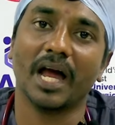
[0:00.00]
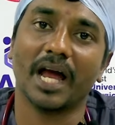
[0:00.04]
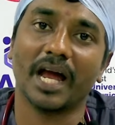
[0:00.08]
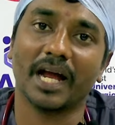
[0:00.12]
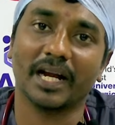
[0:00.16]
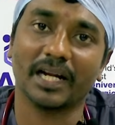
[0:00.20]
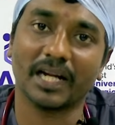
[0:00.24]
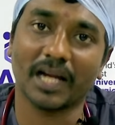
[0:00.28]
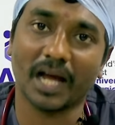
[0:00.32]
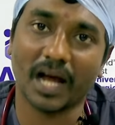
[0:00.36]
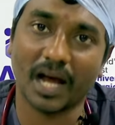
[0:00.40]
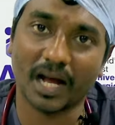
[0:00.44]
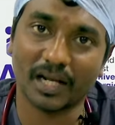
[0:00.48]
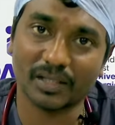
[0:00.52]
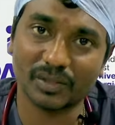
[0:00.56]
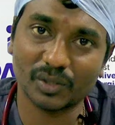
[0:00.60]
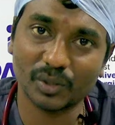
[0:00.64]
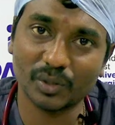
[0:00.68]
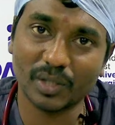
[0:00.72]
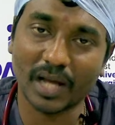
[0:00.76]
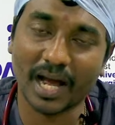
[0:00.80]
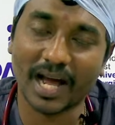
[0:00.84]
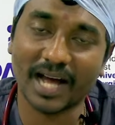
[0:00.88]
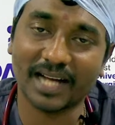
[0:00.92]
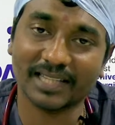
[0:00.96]
and
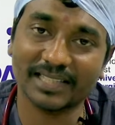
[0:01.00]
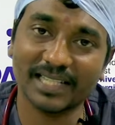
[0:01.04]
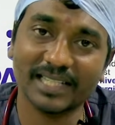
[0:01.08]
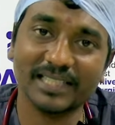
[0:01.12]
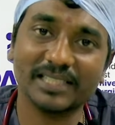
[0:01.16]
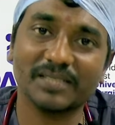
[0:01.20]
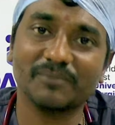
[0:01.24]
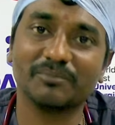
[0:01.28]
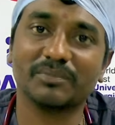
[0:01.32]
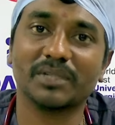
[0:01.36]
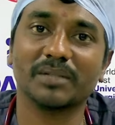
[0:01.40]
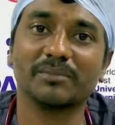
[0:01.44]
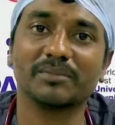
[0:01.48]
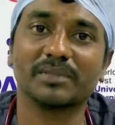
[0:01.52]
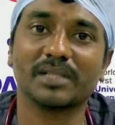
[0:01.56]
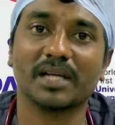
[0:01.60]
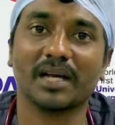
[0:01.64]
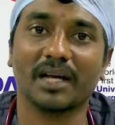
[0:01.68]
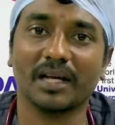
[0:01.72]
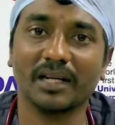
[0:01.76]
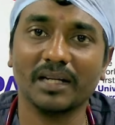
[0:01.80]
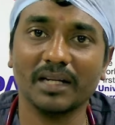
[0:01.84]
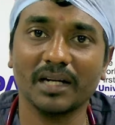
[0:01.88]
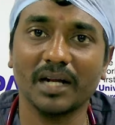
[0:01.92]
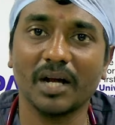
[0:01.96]
also the other symptoms
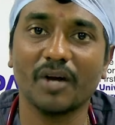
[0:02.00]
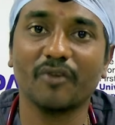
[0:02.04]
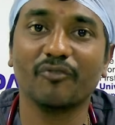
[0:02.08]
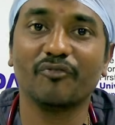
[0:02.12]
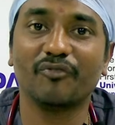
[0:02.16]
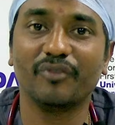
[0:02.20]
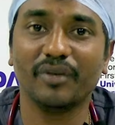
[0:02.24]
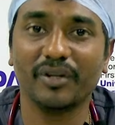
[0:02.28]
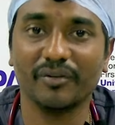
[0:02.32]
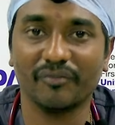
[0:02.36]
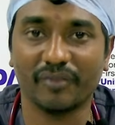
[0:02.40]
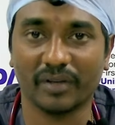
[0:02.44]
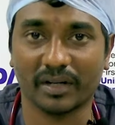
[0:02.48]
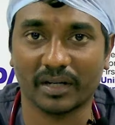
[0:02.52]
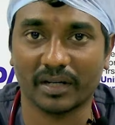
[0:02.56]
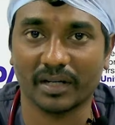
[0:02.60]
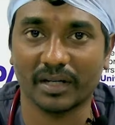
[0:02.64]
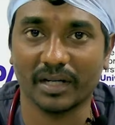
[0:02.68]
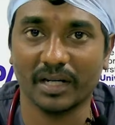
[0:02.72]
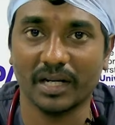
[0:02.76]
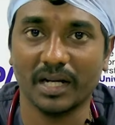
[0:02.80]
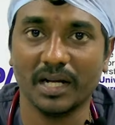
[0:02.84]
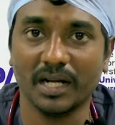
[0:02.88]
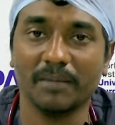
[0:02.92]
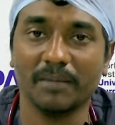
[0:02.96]
are fever
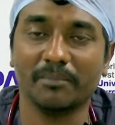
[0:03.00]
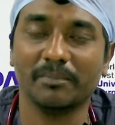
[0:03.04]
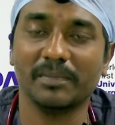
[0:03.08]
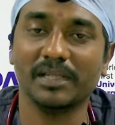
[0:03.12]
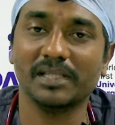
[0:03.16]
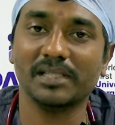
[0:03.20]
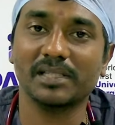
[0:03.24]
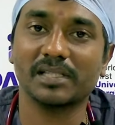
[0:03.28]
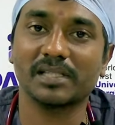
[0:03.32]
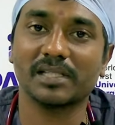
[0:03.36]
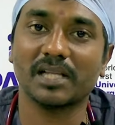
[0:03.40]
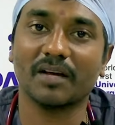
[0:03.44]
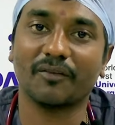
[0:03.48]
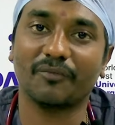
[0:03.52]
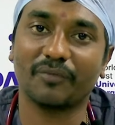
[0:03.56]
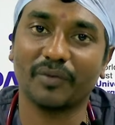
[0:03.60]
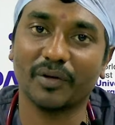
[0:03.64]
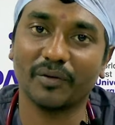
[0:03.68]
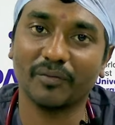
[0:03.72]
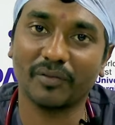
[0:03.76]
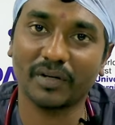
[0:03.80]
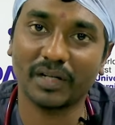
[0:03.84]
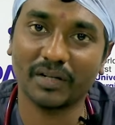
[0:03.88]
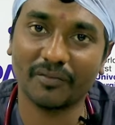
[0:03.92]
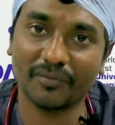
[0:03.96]
means the
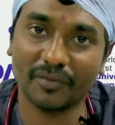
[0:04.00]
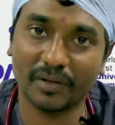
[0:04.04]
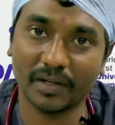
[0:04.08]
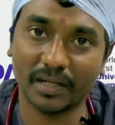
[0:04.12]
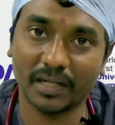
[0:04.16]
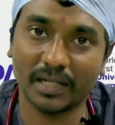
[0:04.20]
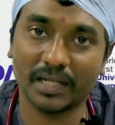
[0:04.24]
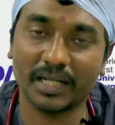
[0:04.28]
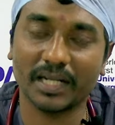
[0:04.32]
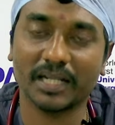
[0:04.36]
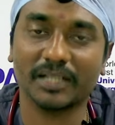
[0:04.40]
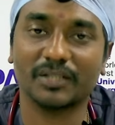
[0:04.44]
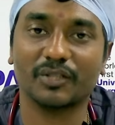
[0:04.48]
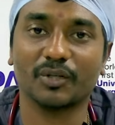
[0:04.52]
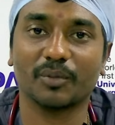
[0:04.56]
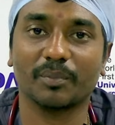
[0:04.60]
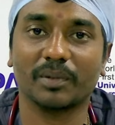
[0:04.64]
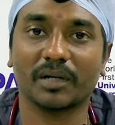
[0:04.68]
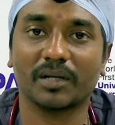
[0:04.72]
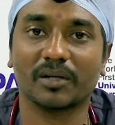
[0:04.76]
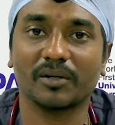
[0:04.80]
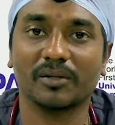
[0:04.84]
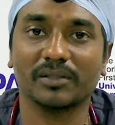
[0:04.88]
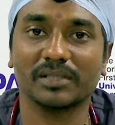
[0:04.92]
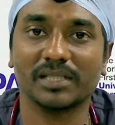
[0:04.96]
fever of an
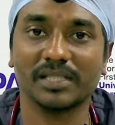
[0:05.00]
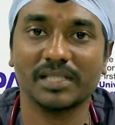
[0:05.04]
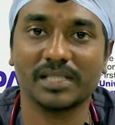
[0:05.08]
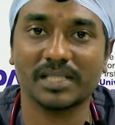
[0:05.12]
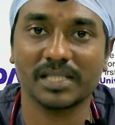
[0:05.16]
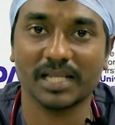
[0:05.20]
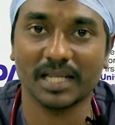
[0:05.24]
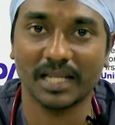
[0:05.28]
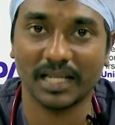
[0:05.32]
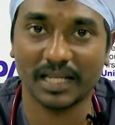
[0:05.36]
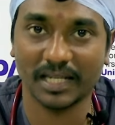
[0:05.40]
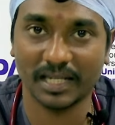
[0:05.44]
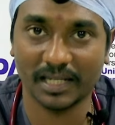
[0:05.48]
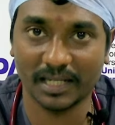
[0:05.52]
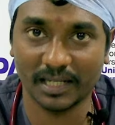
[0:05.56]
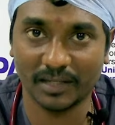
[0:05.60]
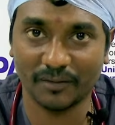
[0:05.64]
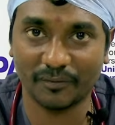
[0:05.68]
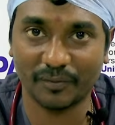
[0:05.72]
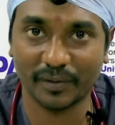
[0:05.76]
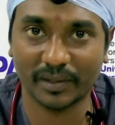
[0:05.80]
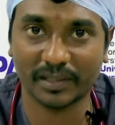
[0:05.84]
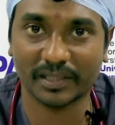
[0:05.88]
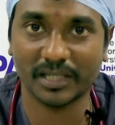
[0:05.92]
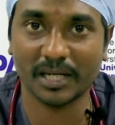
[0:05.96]
tuberculosis
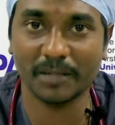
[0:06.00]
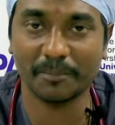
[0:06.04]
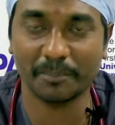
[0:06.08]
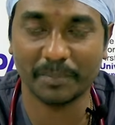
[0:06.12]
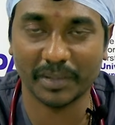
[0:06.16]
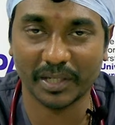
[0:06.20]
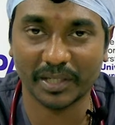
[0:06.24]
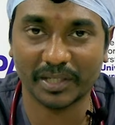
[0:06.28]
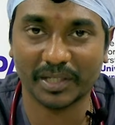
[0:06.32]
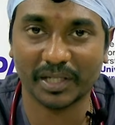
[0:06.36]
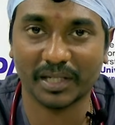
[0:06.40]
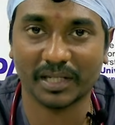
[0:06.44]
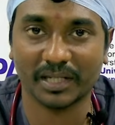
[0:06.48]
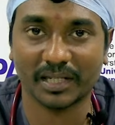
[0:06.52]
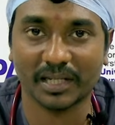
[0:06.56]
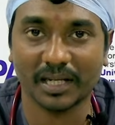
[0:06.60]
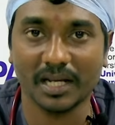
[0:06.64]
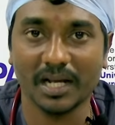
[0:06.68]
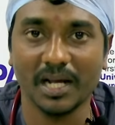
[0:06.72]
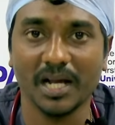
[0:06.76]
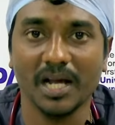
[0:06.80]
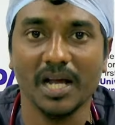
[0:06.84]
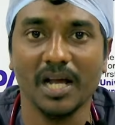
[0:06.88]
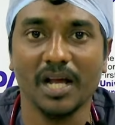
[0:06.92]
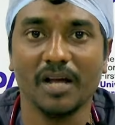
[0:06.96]
infected patient
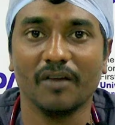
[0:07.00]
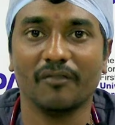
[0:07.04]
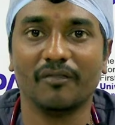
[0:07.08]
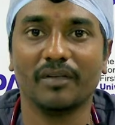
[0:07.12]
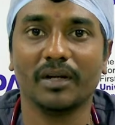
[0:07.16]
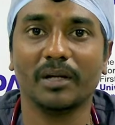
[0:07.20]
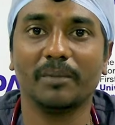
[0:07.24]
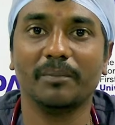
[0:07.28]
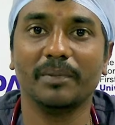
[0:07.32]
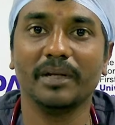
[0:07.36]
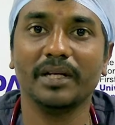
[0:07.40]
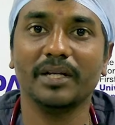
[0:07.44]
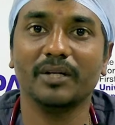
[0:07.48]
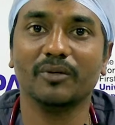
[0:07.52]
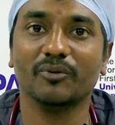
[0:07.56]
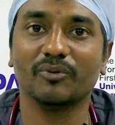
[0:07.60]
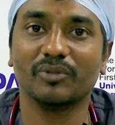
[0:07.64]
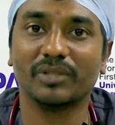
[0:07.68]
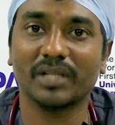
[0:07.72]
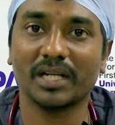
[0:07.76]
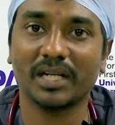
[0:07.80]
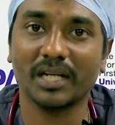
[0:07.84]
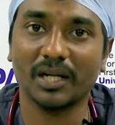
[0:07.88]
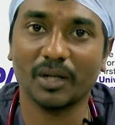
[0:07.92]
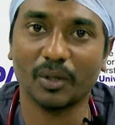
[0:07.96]
will be
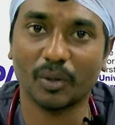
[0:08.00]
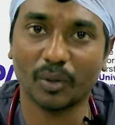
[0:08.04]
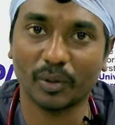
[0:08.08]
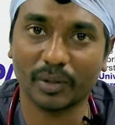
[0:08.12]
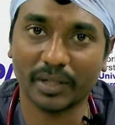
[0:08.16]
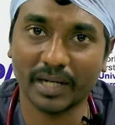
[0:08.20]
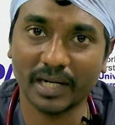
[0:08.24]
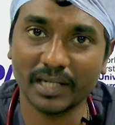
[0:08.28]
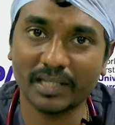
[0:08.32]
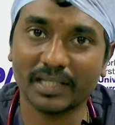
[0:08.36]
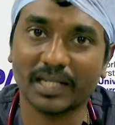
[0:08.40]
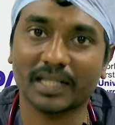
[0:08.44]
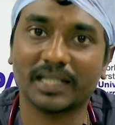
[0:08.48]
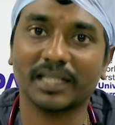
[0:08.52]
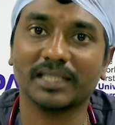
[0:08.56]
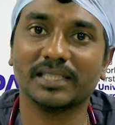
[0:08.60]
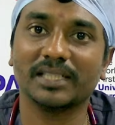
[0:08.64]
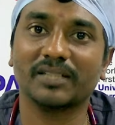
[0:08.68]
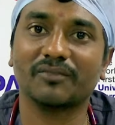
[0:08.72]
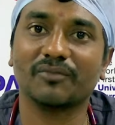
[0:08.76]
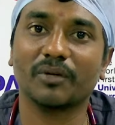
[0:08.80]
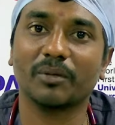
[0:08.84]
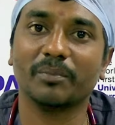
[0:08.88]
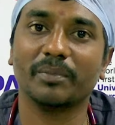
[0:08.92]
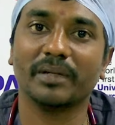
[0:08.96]
usually low grade that is
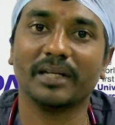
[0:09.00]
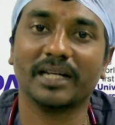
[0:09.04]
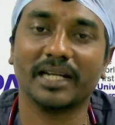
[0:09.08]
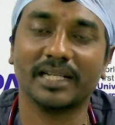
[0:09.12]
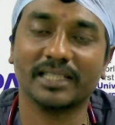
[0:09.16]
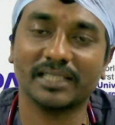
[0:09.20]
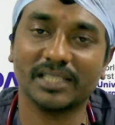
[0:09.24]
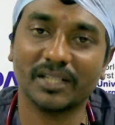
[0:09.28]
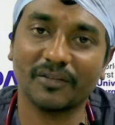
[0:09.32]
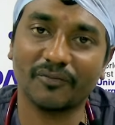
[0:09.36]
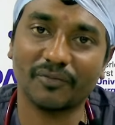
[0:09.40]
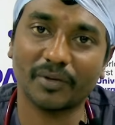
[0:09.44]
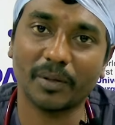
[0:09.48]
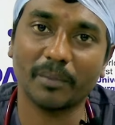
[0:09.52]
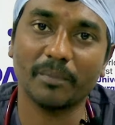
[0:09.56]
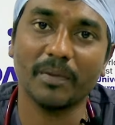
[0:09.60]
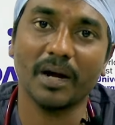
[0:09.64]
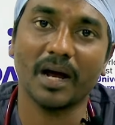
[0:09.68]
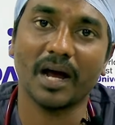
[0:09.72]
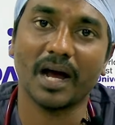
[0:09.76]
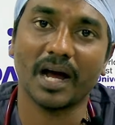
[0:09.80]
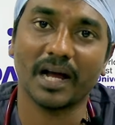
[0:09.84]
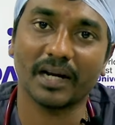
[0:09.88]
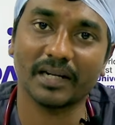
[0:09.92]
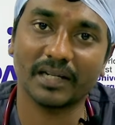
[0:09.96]
it will be ranging from
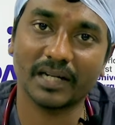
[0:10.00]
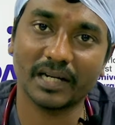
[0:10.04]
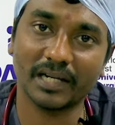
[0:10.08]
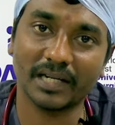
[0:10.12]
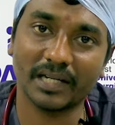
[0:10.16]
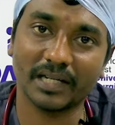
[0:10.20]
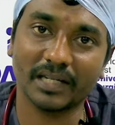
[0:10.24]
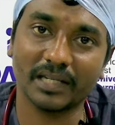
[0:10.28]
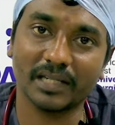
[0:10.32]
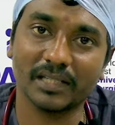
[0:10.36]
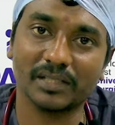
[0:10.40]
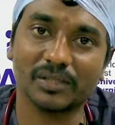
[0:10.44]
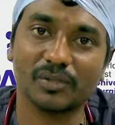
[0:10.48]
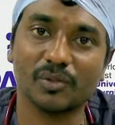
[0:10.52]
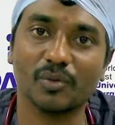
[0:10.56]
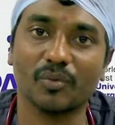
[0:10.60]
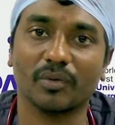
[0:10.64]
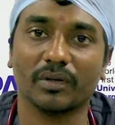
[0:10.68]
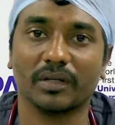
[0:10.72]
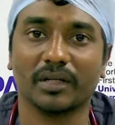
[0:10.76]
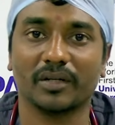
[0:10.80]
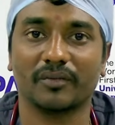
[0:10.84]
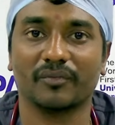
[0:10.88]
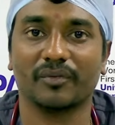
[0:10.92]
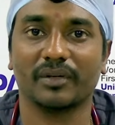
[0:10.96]
100 degrees to
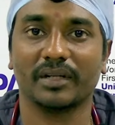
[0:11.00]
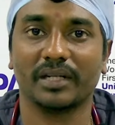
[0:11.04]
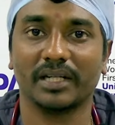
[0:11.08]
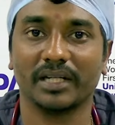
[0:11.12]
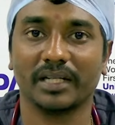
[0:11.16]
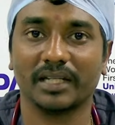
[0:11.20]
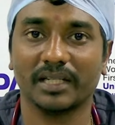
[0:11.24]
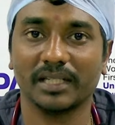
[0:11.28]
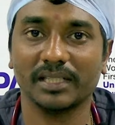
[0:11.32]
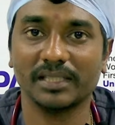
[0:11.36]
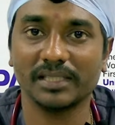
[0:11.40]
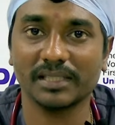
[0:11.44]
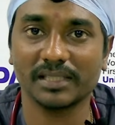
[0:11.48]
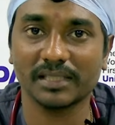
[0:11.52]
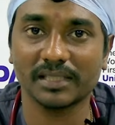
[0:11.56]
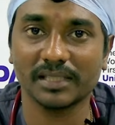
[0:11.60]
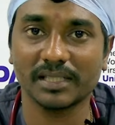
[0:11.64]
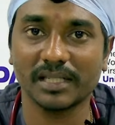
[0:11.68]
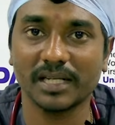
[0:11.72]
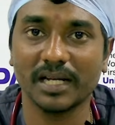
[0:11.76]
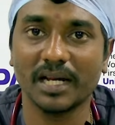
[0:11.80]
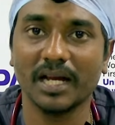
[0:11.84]
120 degrees